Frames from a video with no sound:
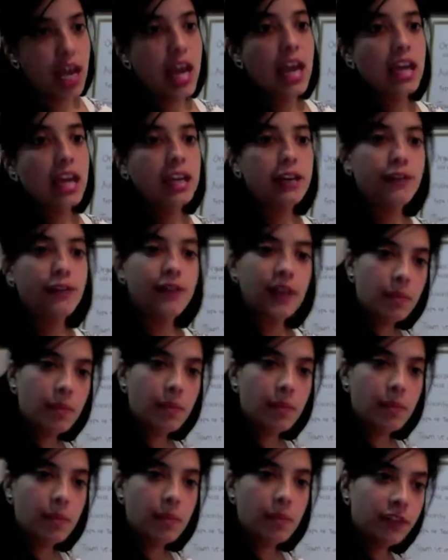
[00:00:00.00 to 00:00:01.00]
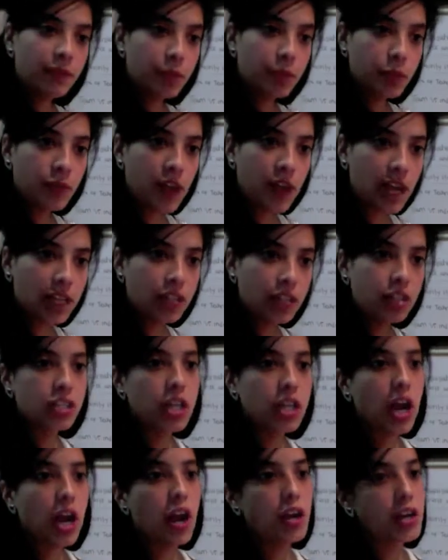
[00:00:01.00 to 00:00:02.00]
If providers
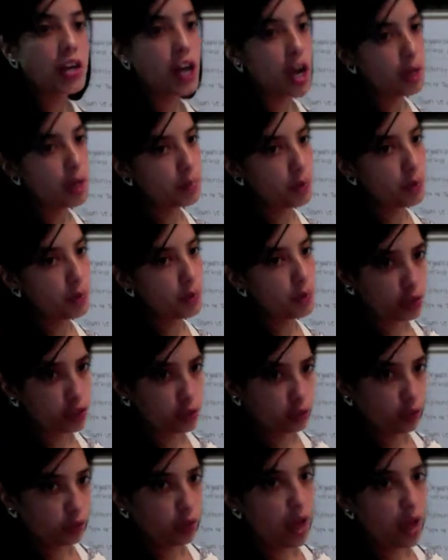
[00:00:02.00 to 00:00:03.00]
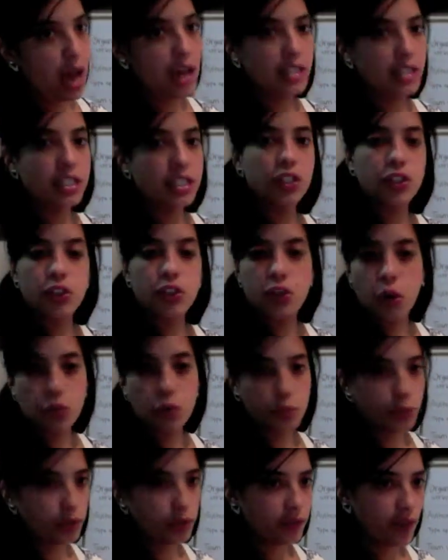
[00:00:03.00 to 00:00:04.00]
are not punctual and don't
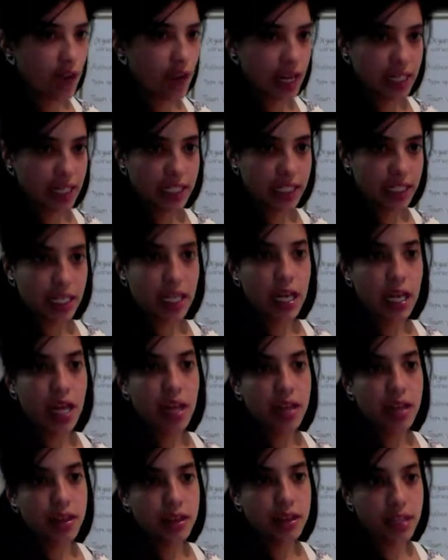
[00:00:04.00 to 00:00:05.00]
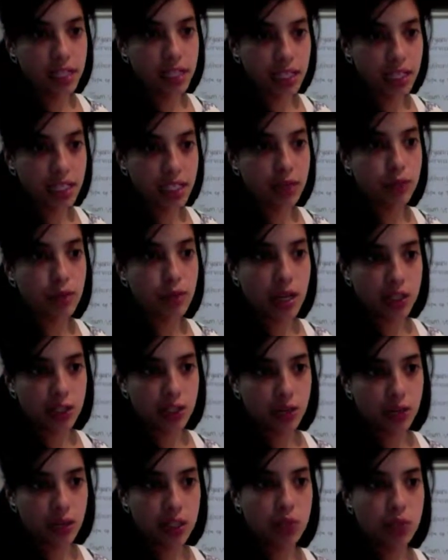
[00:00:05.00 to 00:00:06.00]
provide the
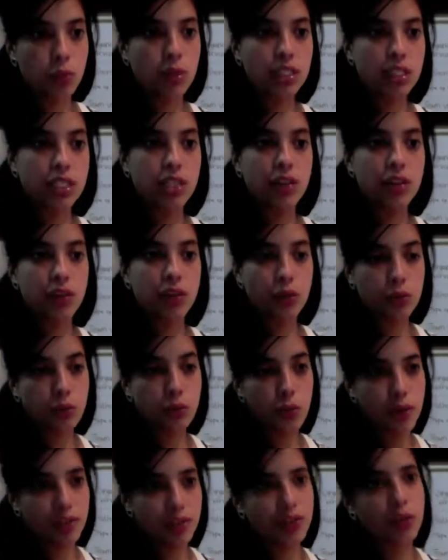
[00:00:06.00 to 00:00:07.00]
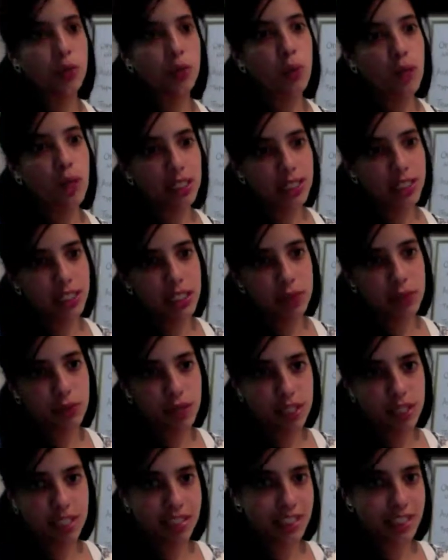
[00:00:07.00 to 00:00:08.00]
restaurant with the quality
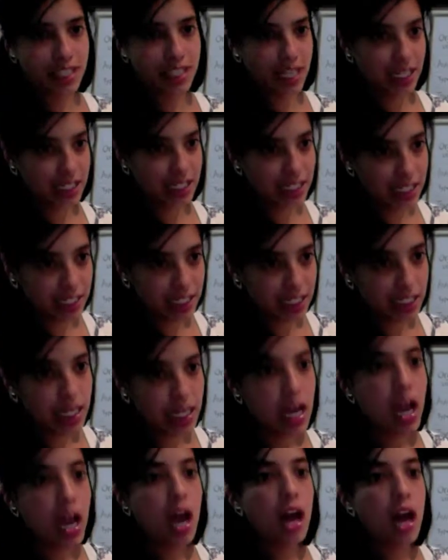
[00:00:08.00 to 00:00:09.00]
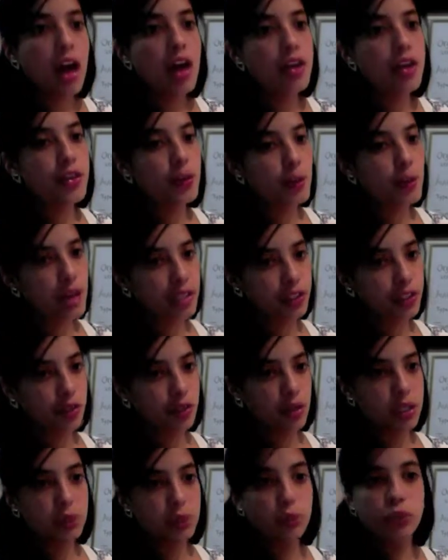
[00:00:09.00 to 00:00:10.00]
ingredients they need, the
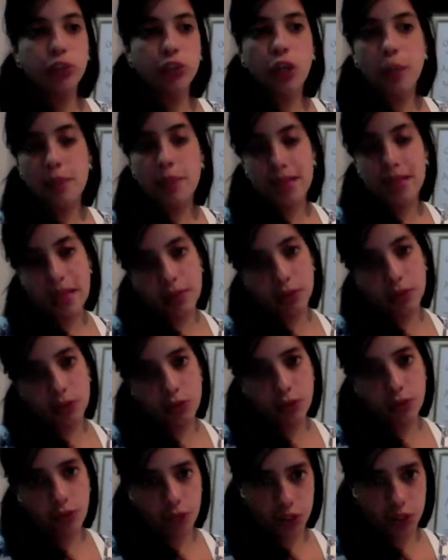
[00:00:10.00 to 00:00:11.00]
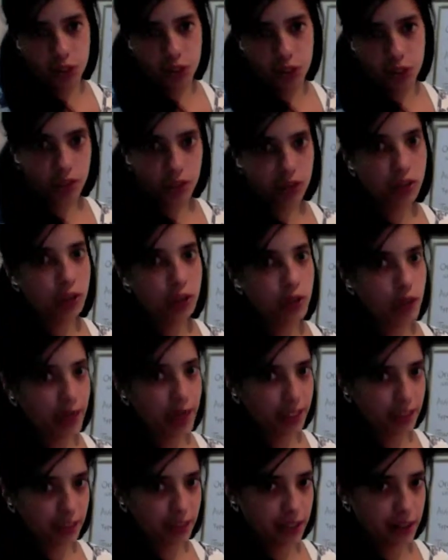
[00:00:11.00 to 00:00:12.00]
restaurant will not be able to function
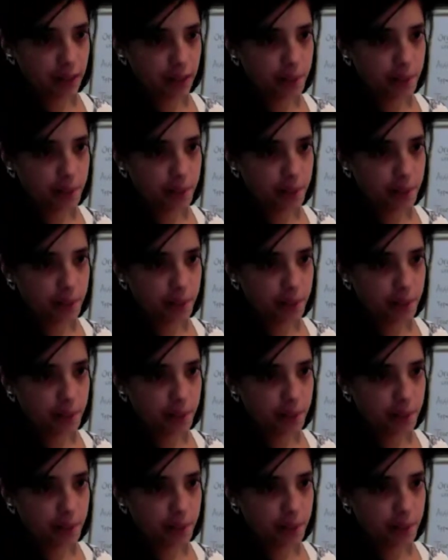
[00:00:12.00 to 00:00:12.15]
correctly.